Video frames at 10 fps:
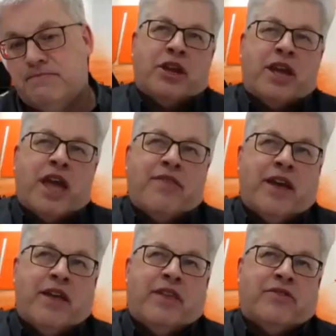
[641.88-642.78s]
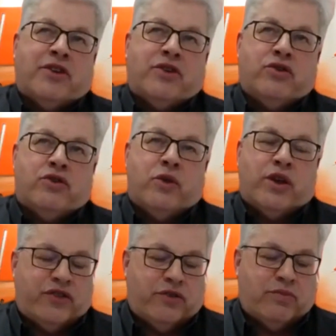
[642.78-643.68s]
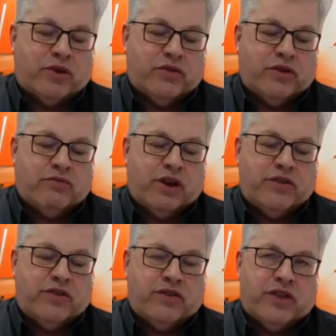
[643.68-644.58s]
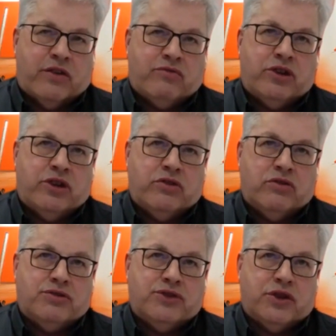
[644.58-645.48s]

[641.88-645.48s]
mean, again, that's a good question, because it raises that real